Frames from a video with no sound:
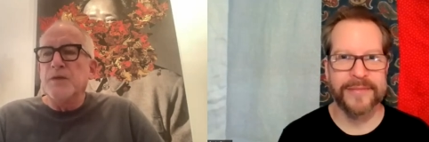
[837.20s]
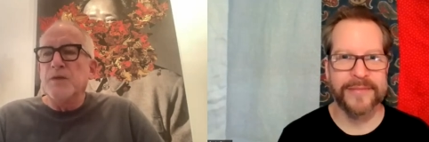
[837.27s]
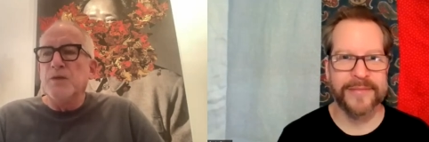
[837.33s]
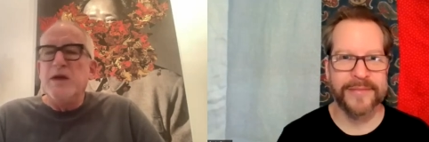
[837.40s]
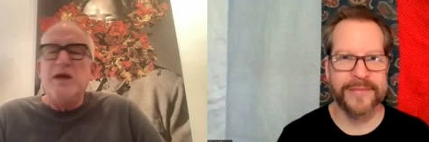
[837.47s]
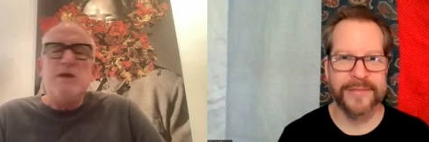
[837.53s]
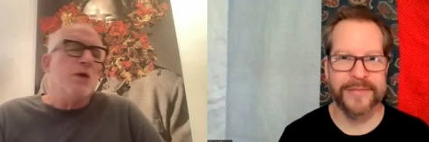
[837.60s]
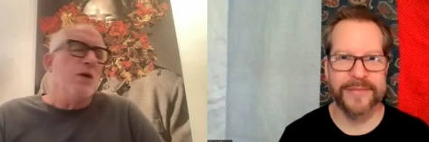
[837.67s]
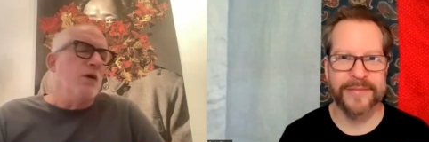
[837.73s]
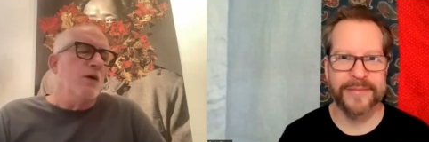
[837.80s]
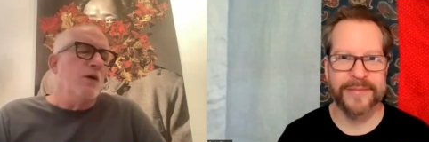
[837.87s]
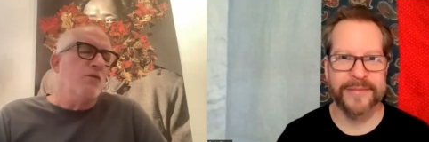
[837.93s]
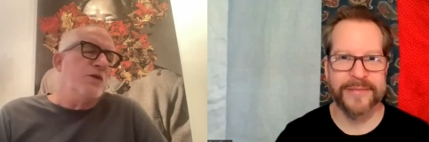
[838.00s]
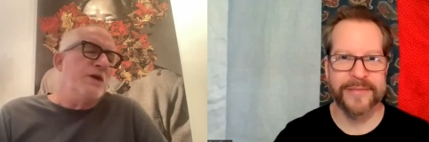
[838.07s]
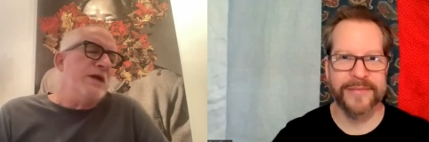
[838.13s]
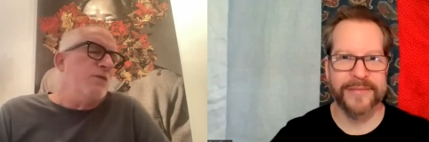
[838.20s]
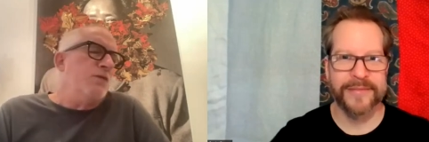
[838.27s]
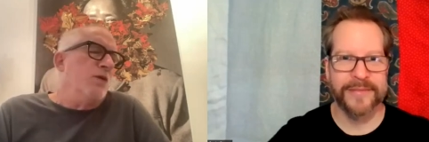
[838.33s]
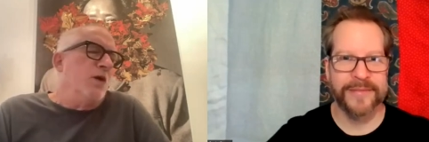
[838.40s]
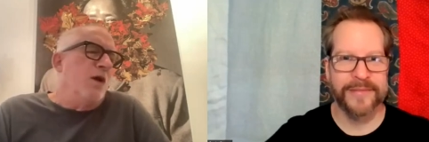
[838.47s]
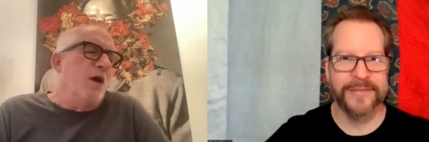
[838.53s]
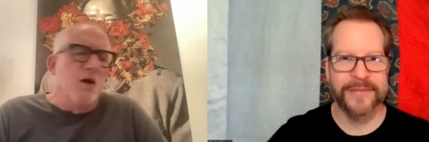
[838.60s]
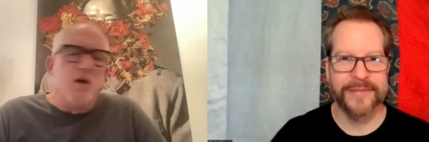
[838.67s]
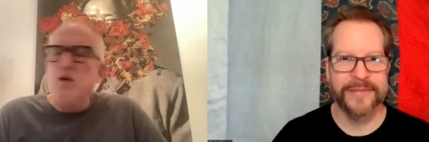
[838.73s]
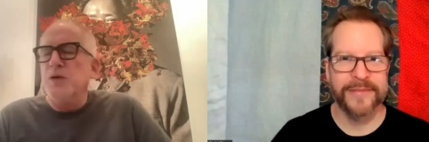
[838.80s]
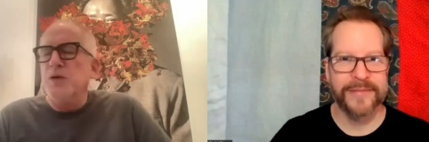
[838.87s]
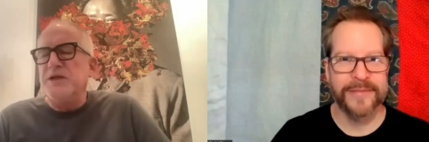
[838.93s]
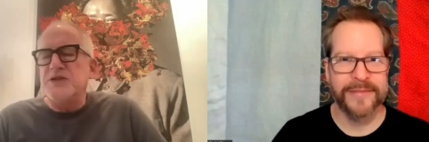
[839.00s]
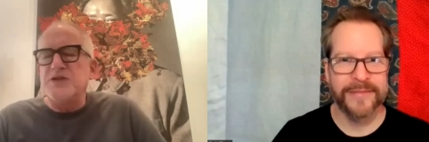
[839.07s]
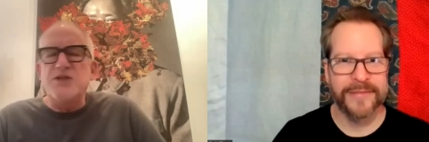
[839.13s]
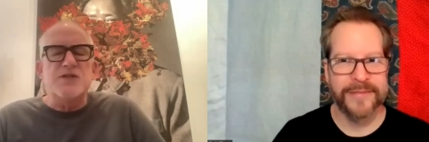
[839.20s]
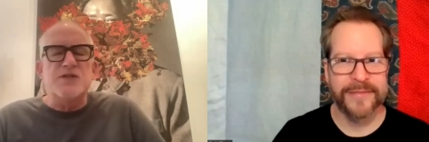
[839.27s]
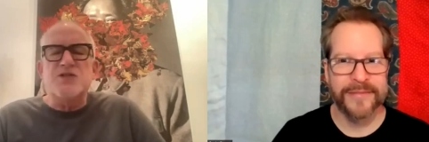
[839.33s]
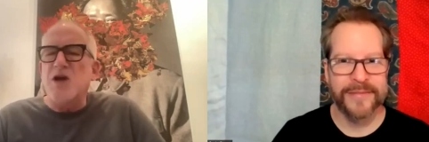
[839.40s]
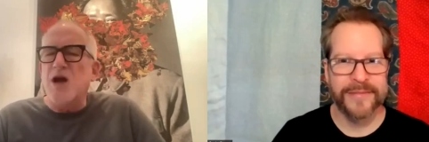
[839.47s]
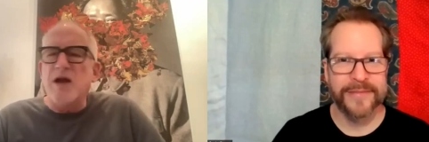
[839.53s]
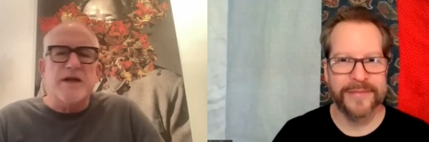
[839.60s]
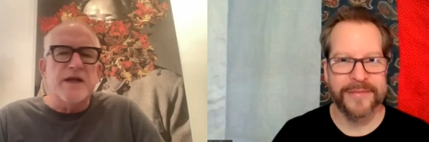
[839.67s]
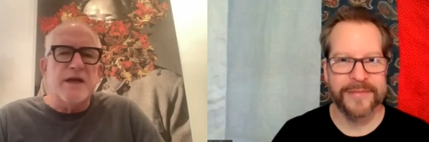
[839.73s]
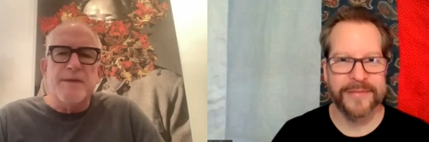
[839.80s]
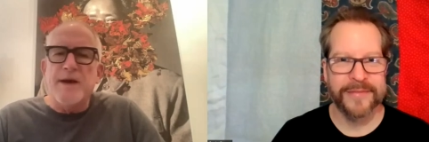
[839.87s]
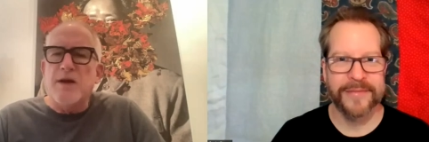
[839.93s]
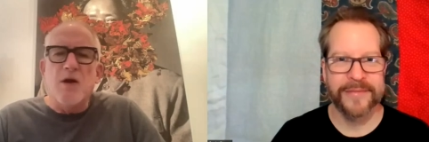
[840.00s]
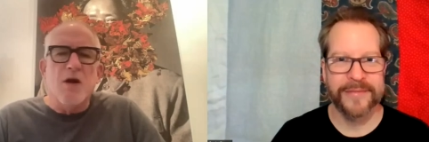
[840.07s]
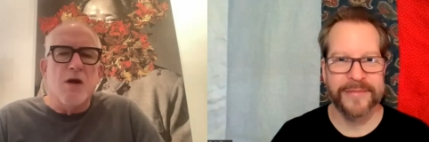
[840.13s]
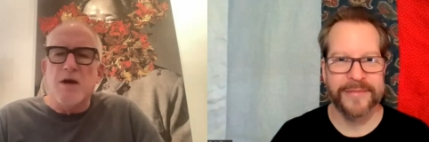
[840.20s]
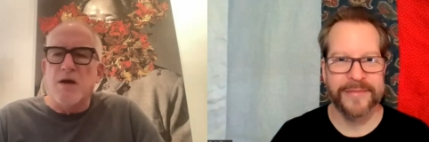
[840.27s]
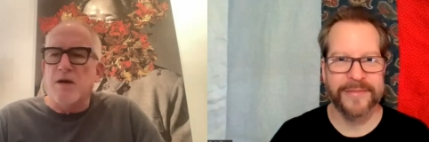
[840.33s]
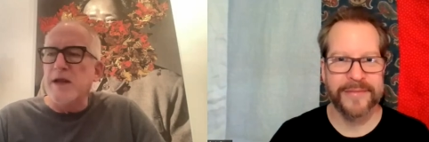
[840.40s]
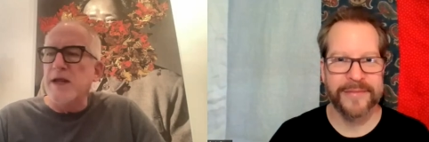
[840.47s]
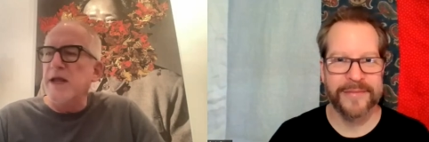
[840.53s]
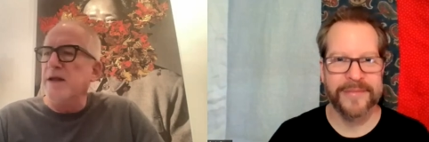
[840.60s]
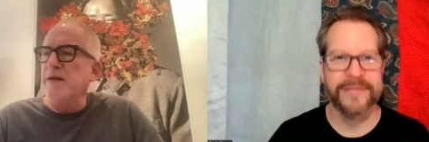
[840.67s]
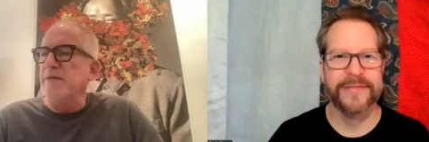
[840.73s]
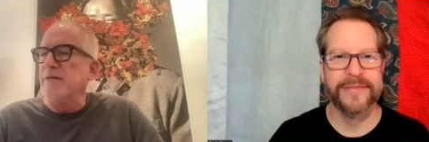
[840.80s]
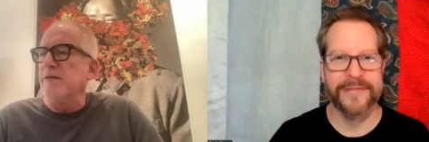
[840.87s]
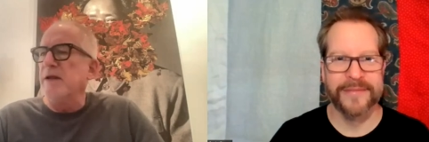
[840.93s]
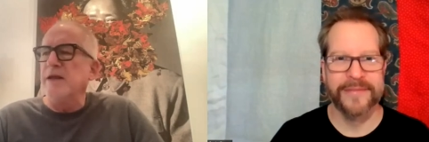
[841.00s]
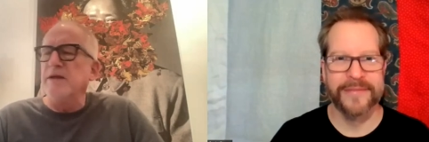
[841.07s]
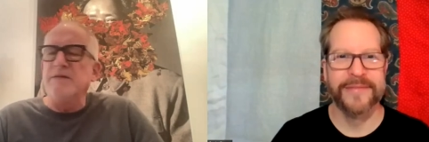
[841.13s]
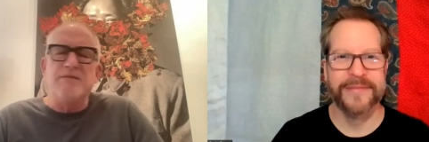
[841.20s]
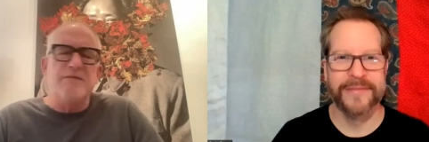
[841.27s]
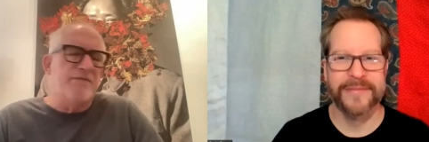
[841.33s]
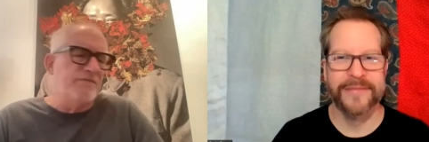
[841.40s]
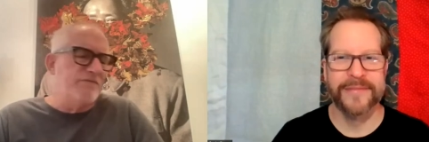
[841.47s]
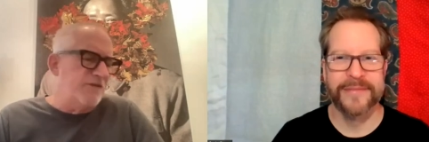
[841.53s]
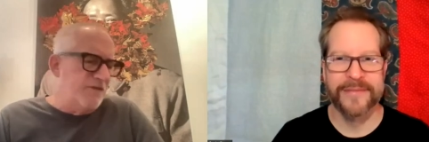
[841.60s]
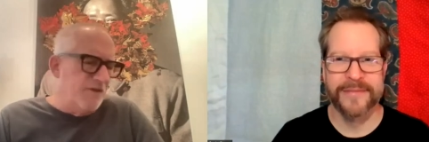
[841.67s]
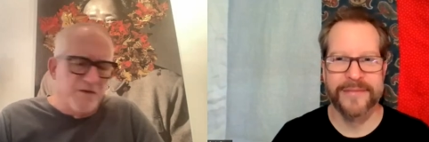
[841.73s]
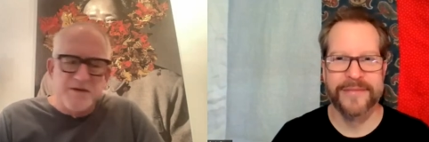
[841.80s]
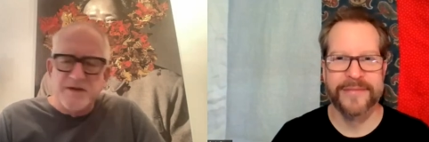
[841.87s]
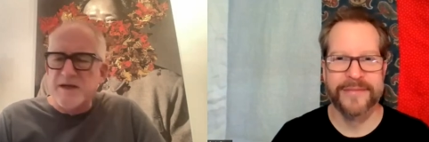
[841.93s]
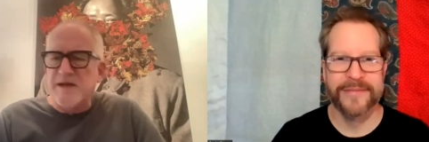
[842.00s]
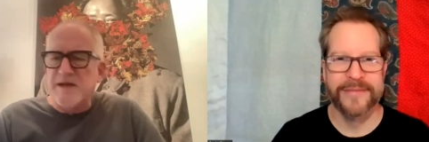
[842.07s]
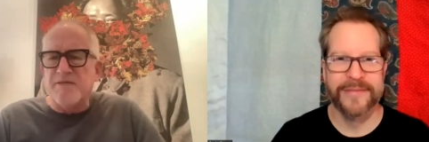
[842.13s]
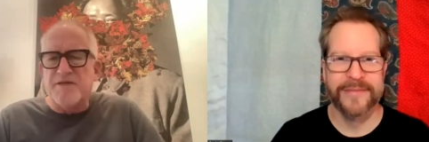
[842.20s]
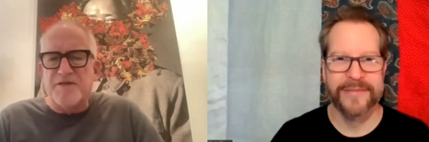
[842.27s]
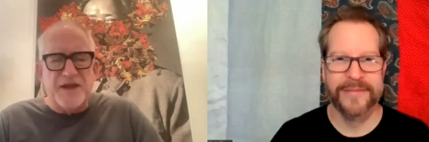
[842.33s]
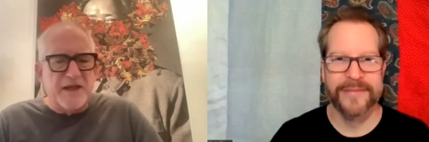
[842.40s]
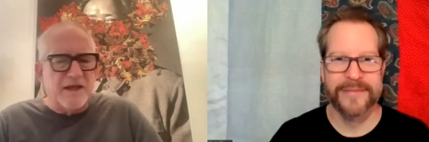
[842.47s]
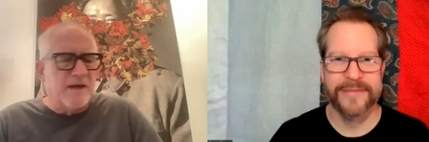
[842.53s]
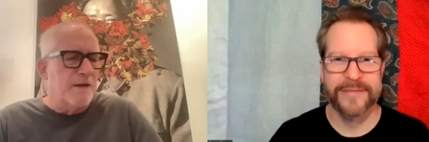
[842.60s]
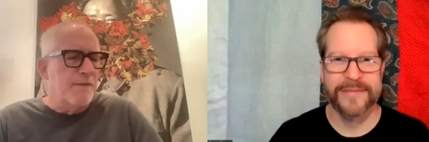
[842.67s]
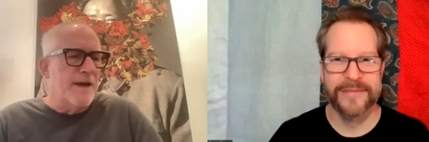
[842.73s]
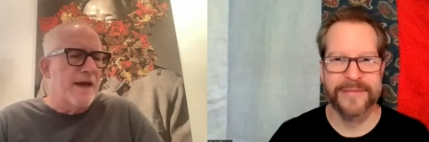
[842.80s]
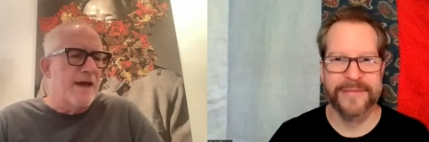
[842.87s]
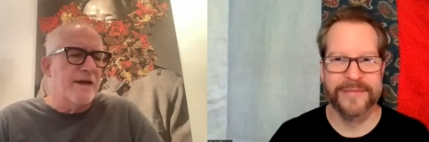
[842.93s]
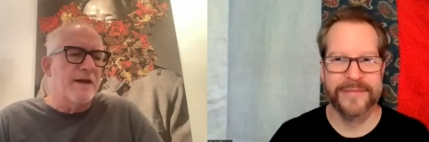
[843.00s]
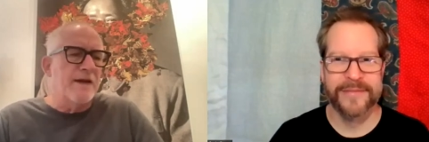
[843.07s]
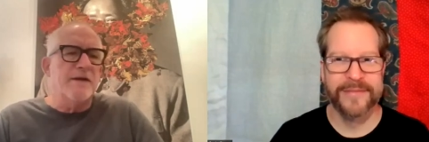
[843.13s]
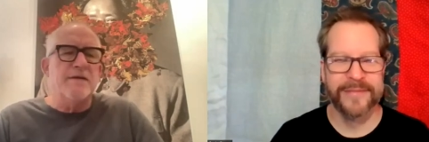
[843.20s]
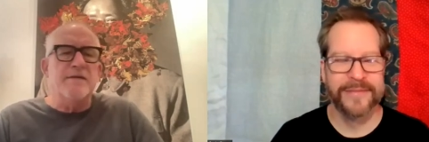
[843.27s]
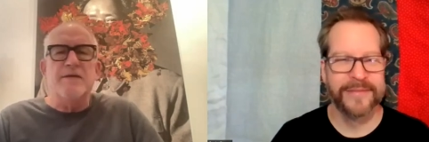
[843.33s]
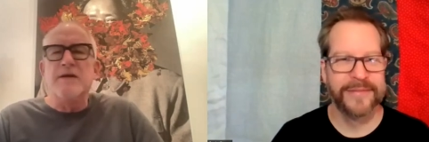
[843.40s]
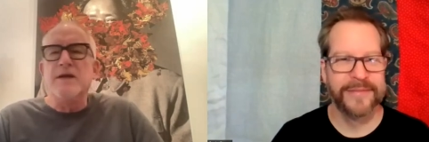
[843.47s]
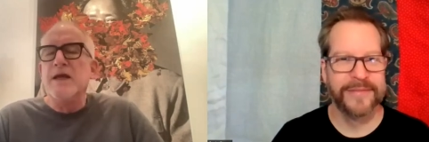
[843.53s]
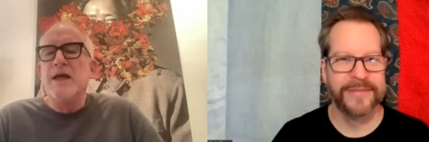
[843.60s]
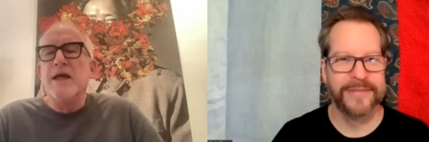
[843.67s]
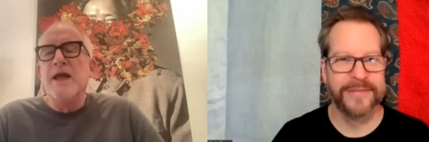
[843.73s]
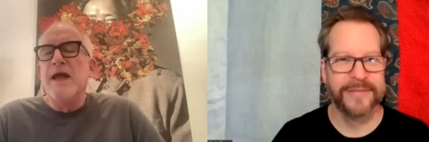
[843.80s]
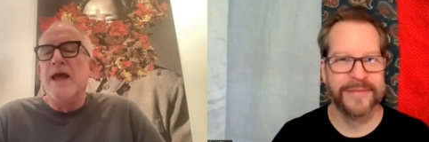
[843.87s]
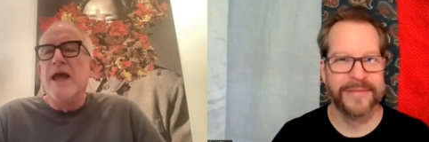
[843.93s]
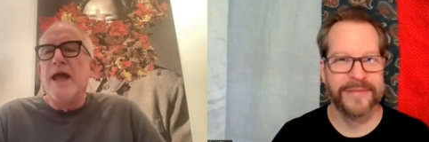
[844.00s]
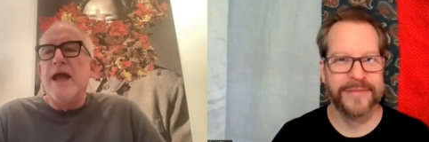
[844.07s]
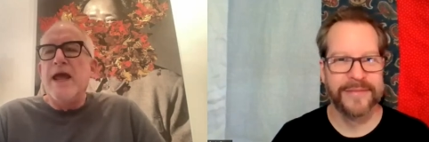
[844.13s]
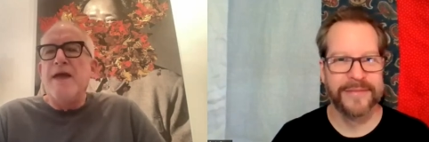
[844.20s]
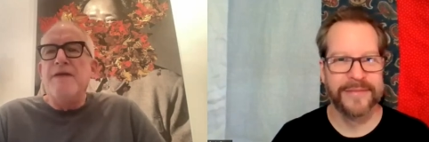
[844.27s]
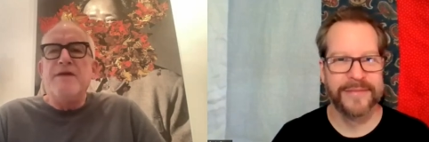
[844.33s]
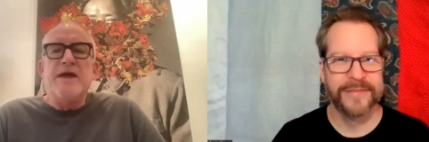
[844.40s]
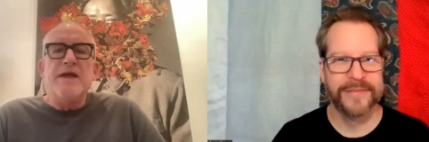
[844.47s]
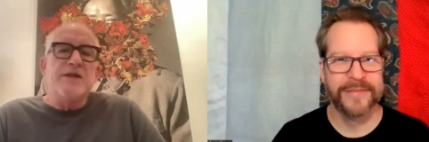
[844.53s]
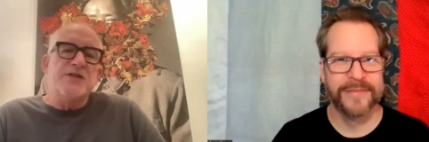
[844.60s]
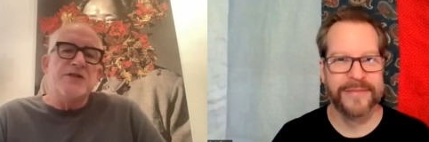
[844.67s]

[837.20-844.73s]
Speaker 1: we were we were always just talking about art and and doing it and thinking about it and and then